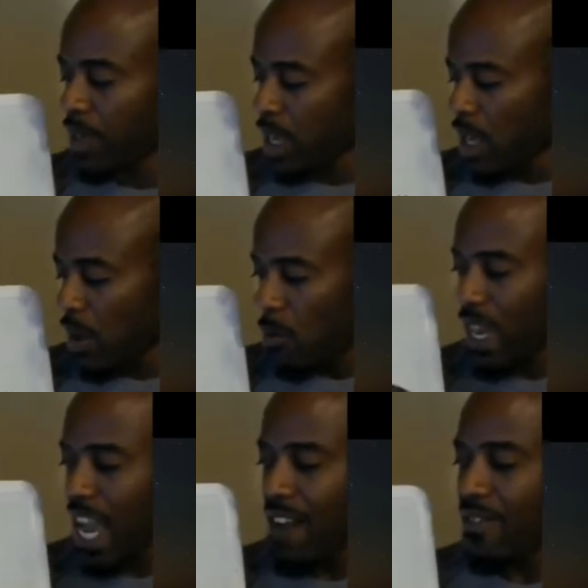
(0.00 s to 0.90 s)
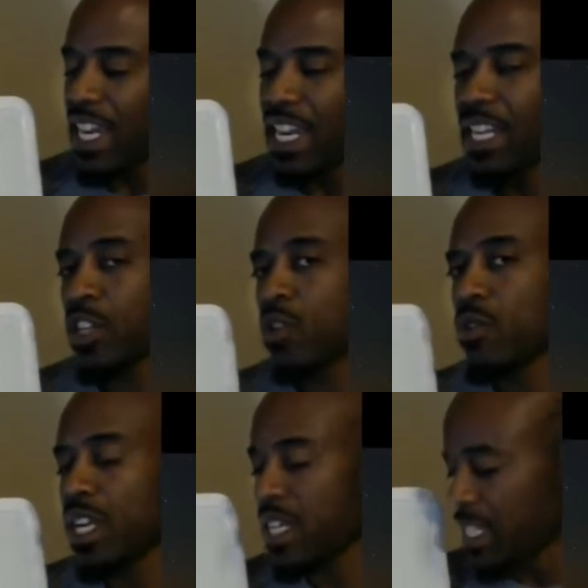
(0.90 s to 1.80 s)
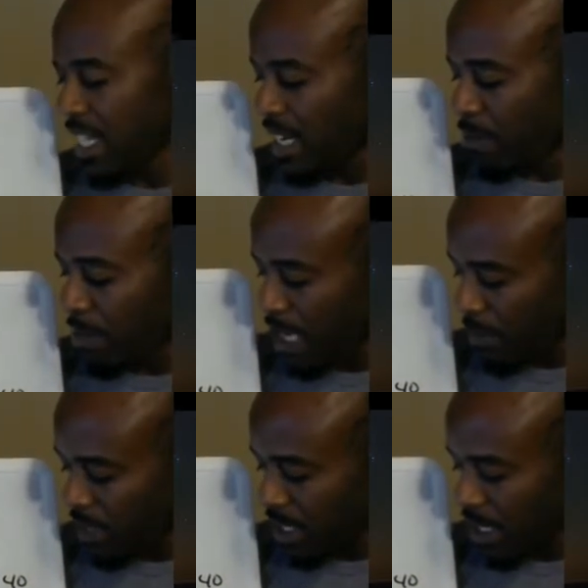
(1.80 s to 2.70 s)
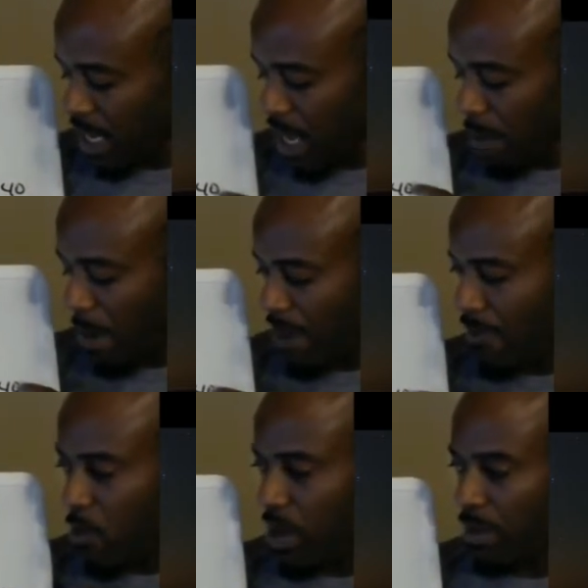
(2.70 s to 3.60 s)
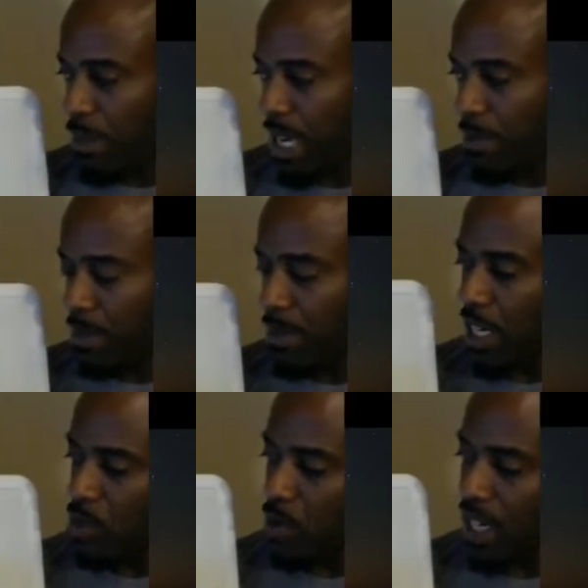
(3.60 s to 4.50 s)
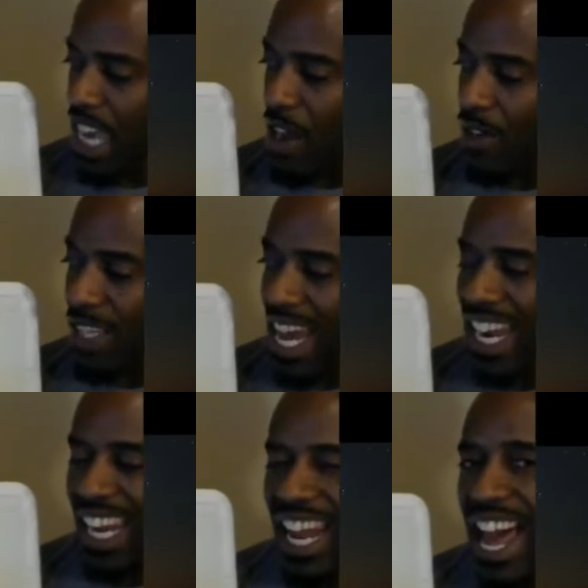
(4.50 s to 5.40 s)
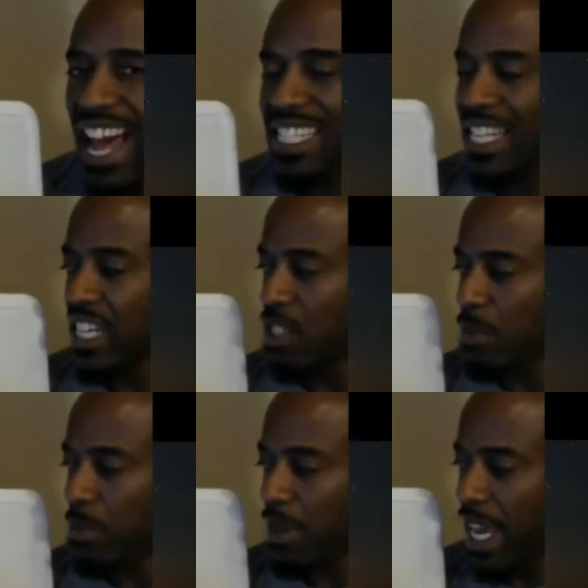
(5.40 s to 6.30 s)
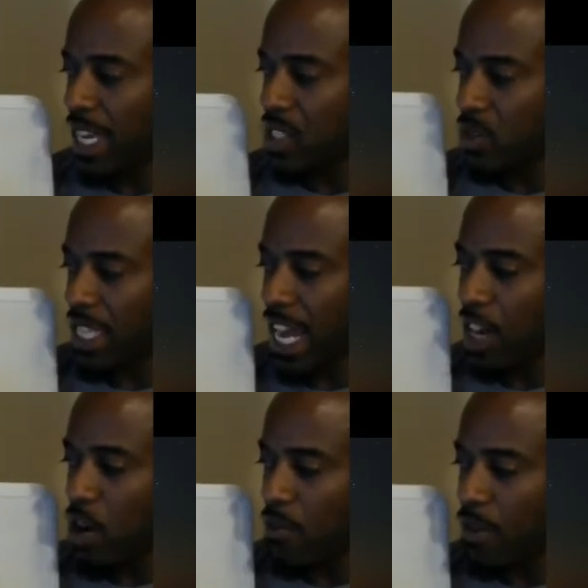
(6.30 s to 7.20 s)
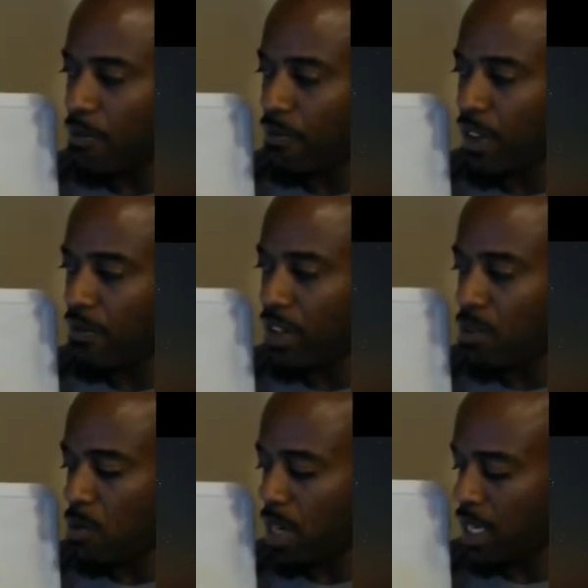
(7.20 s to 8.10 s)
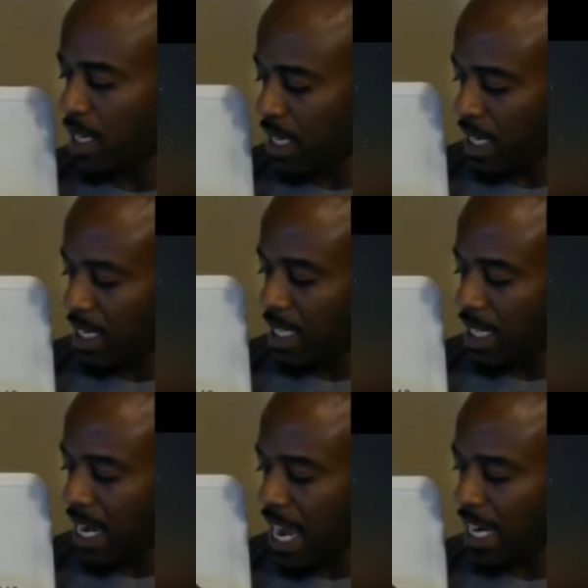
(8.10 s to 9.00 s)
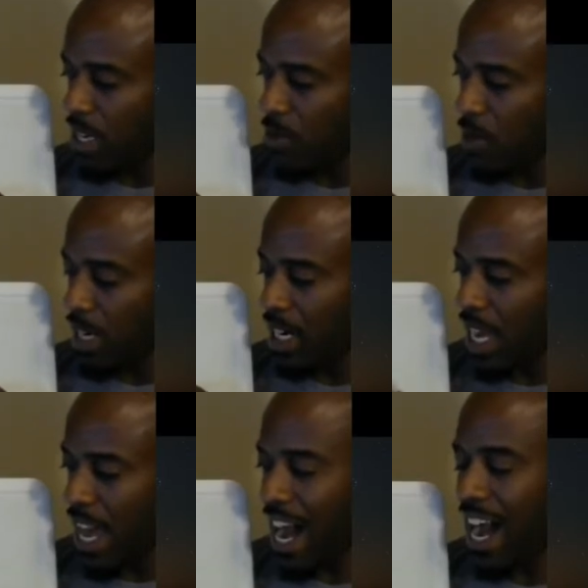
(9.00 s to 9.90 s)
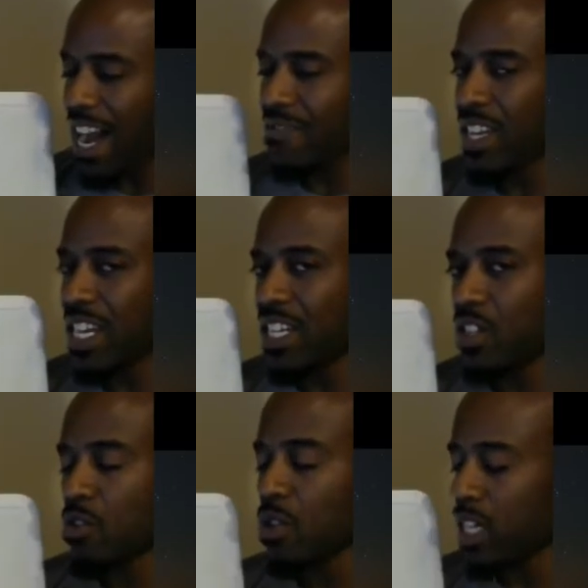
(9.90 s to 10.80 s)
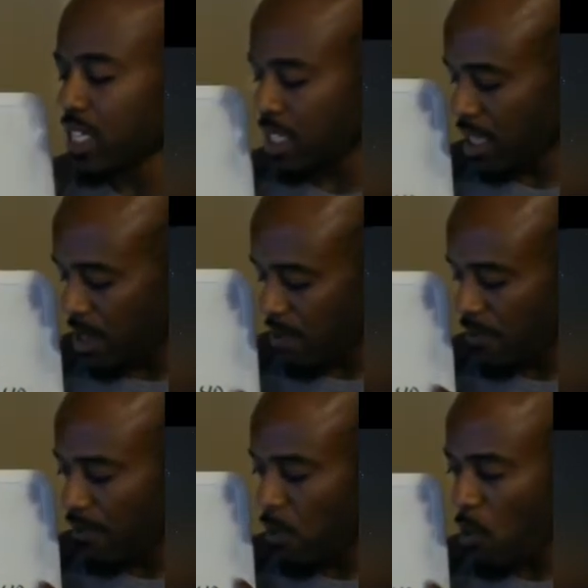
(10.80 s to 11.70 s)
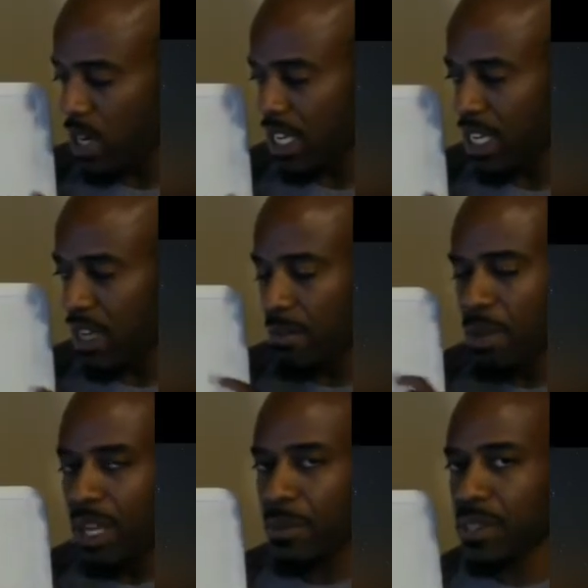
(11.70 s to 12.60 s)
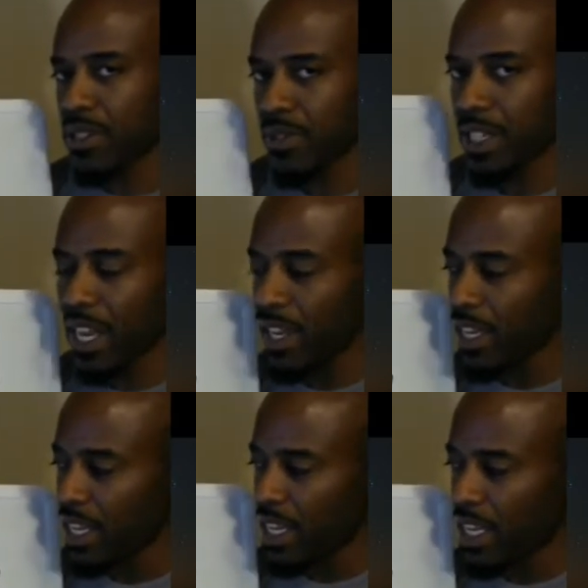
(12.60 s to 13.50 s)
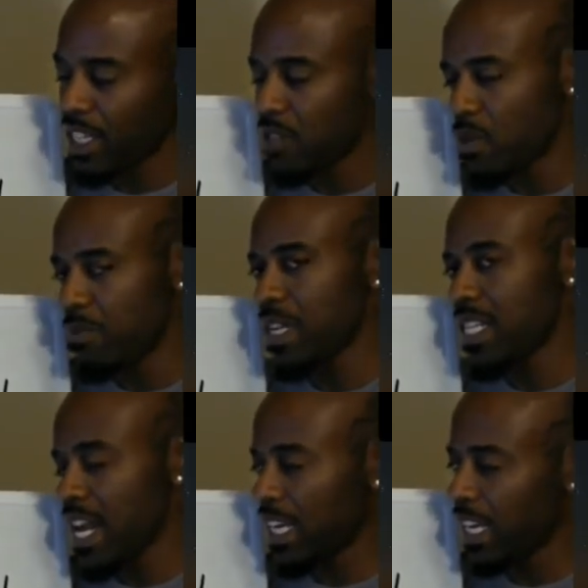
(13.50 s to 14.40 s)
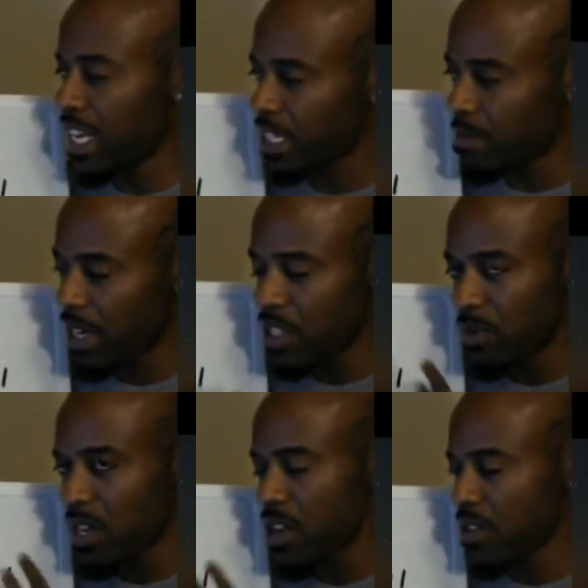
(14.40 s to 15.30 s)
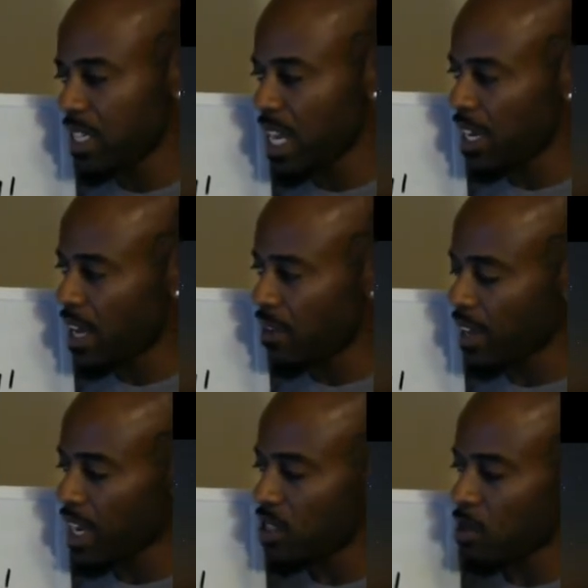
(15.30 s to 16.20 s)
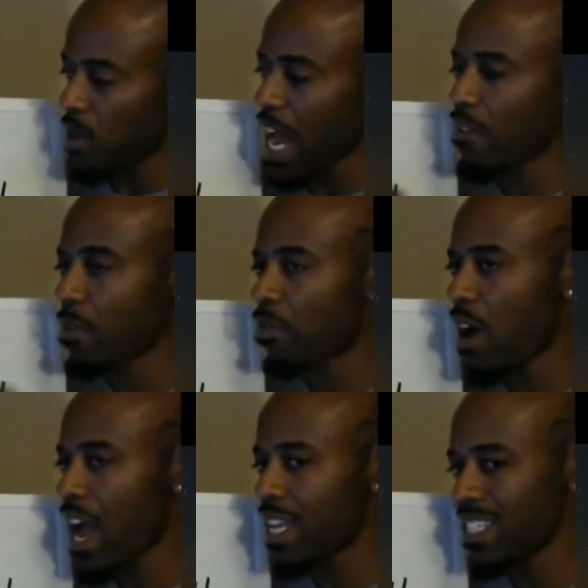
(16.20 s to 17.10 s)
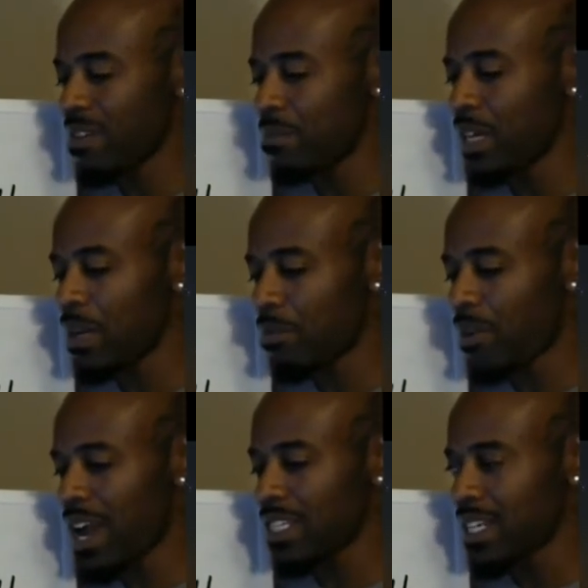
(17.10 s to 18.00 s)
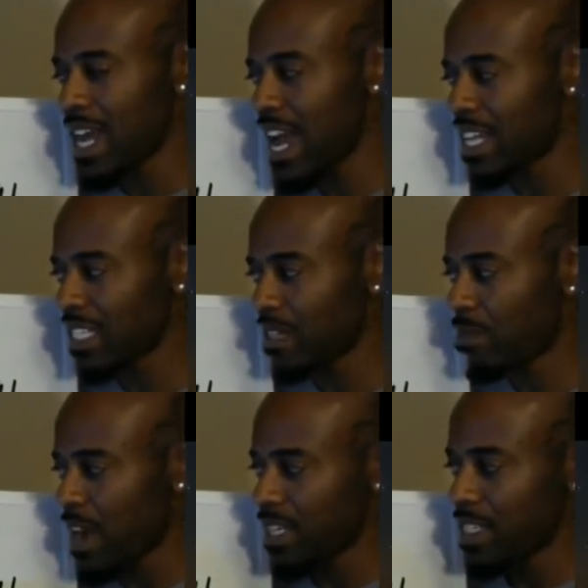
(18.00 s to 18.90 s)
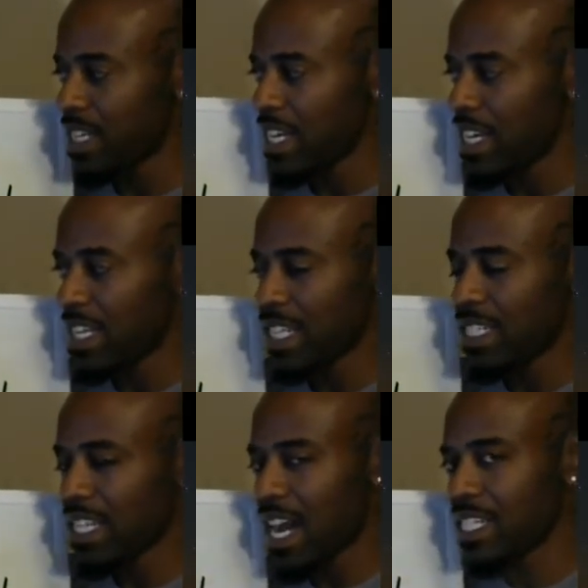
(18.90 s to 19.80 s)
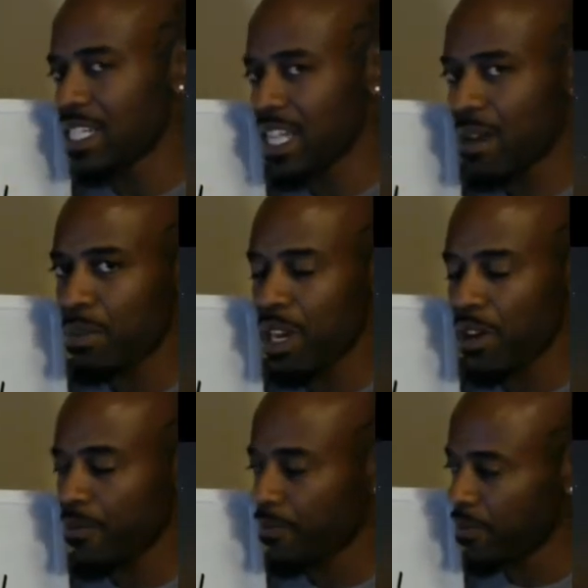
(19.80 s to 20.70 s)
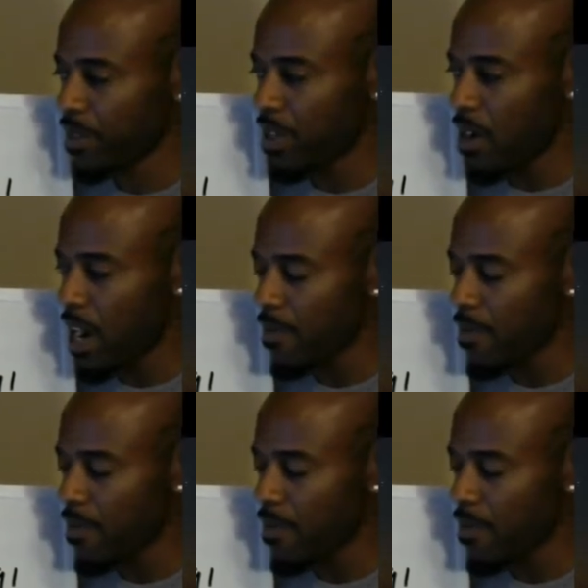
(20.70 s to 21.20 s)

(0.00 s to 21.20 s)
we have increased in pips by 40 pips because we're counting that last decimal place. So as I go from 51 to 91, I've increased 40 pips. Okay, let's repeat that again. Let's make sure we understand that. Okay, so we have a price, a bid price and an asking price that's tied to that pair. All right.